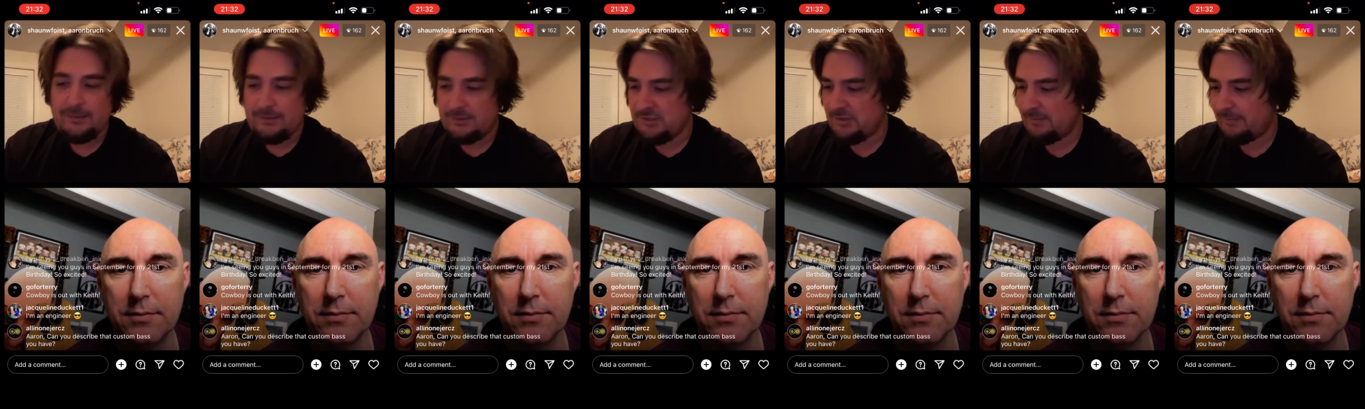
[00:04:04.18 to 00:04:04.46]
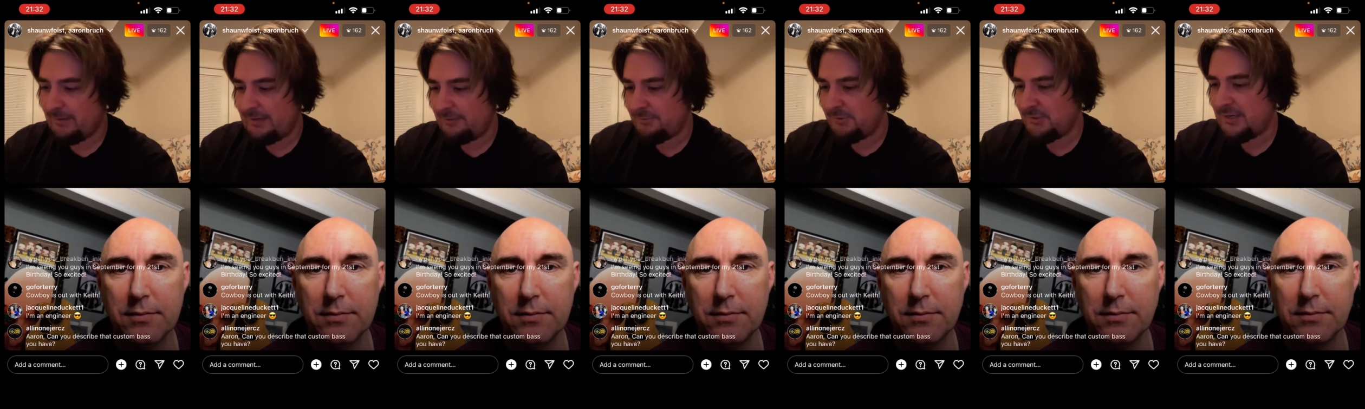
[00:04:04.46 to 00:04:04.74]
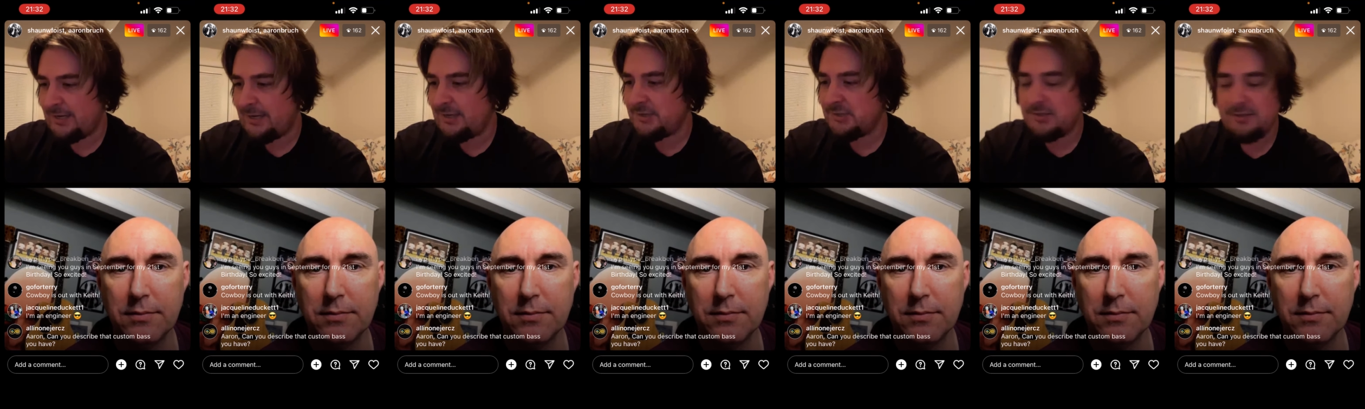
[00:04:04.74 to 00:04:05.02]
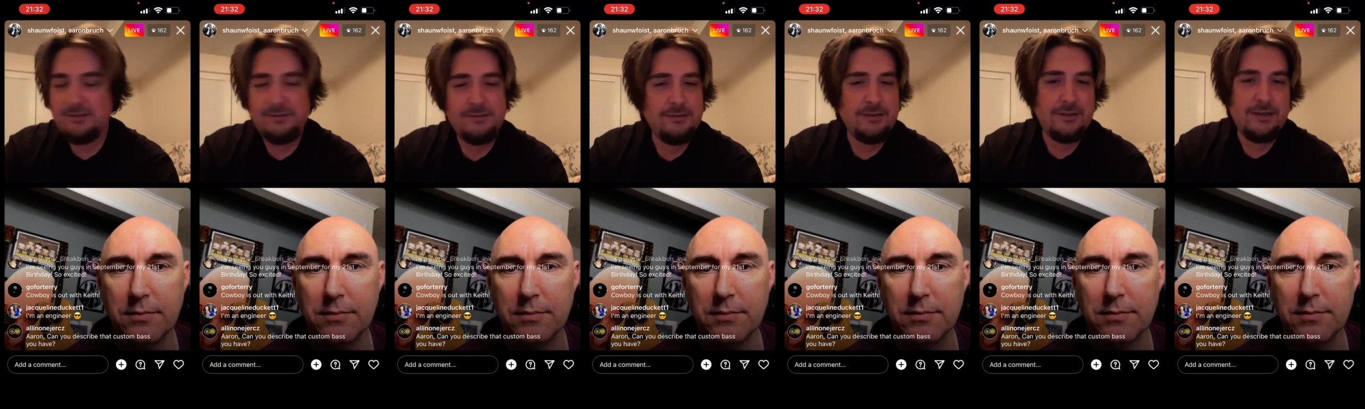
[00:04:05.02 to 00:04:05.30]
Speaker 1: Somebody was
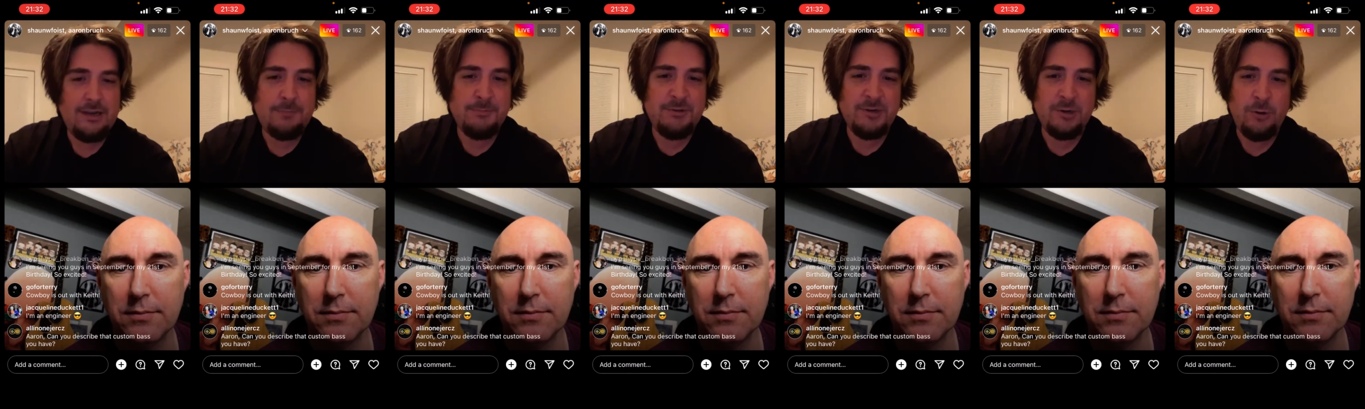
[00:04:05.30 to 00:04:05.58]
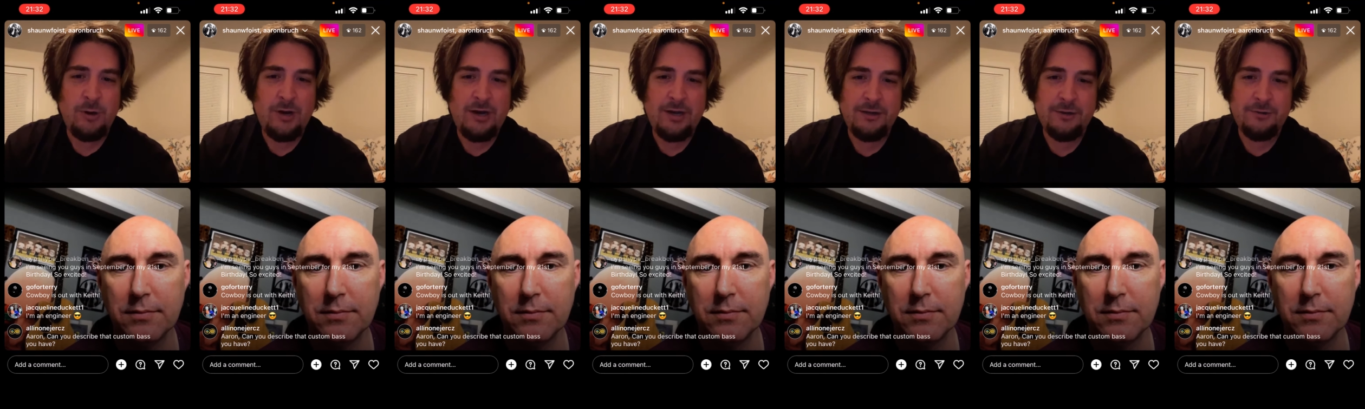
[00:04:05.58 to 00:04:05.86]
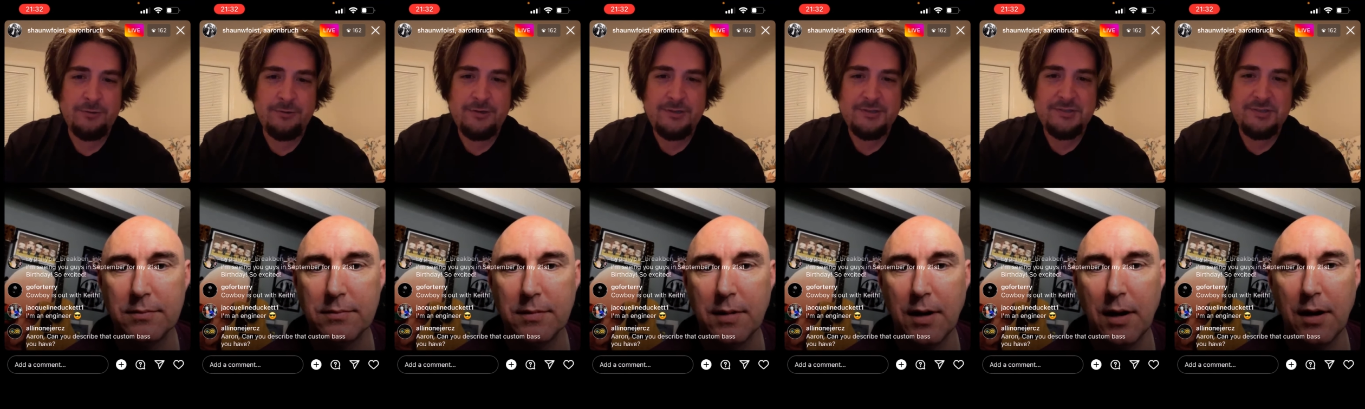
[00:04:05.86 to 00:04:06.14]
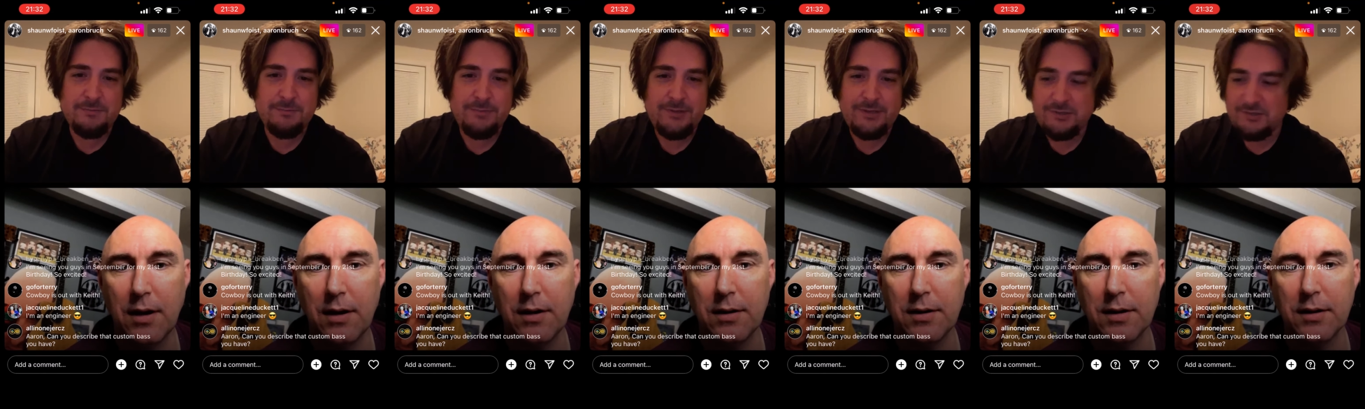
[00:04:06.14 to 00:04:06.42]
asking. Like, I'm in Ohio. He's
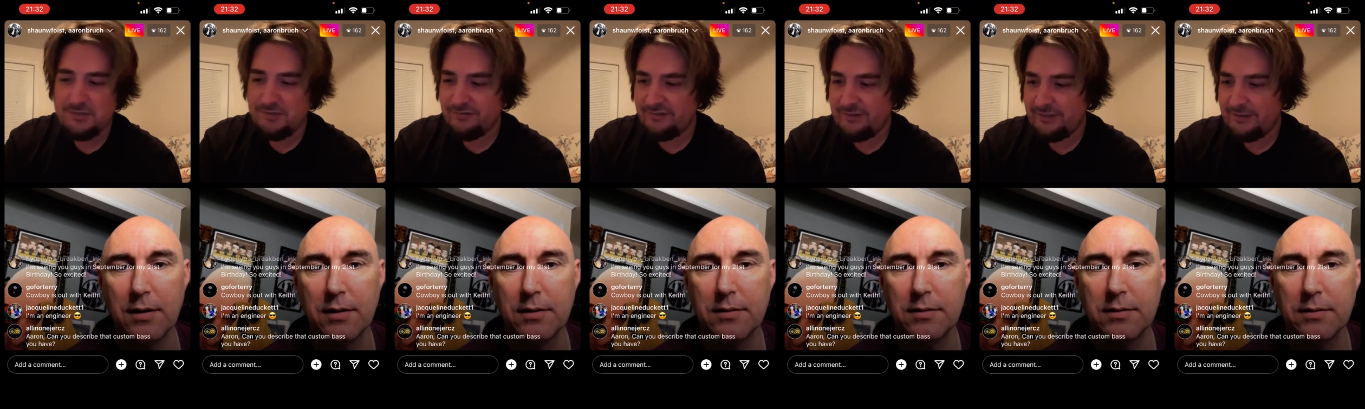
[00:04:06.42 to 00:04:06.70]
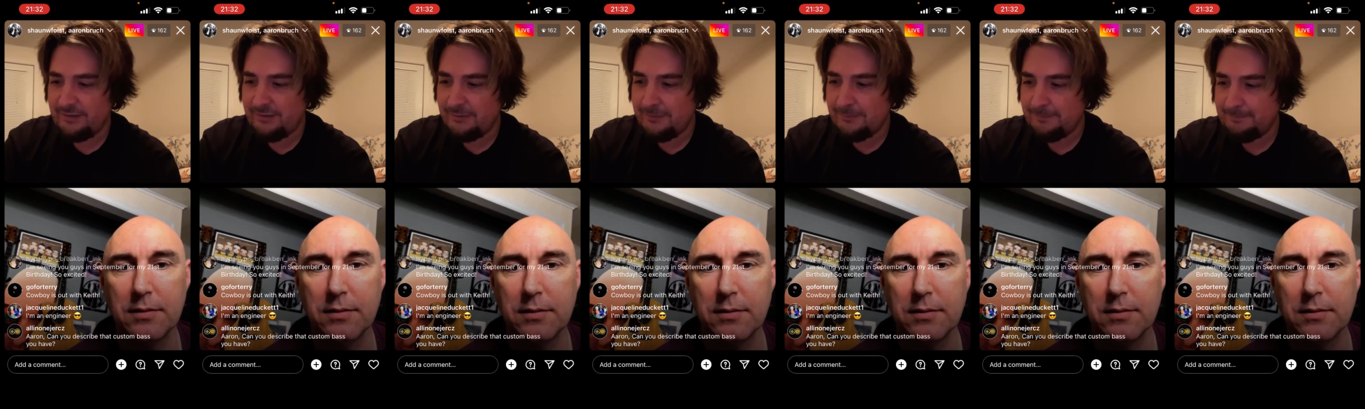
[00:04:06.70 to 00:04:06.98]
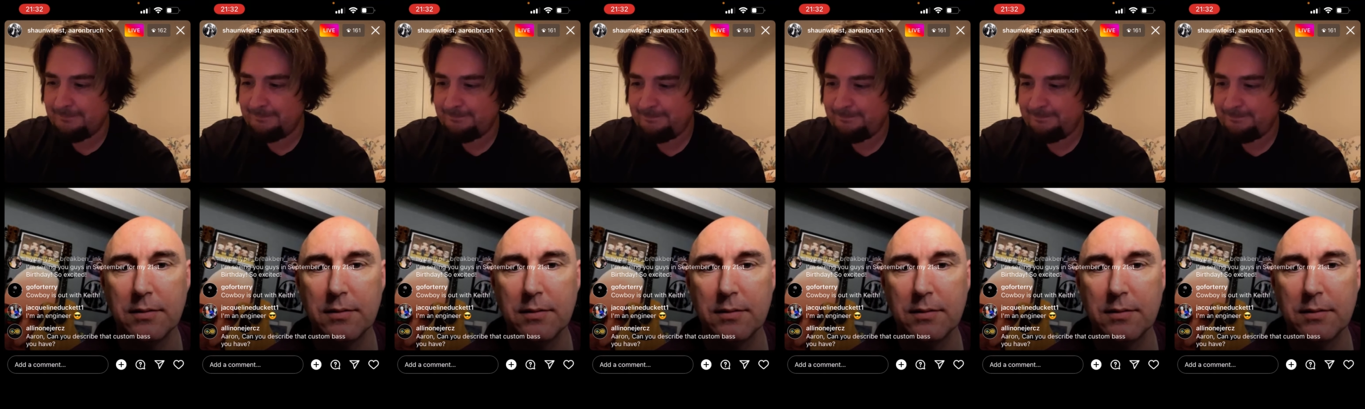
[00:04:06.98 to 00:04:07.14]
in Pennsylvania.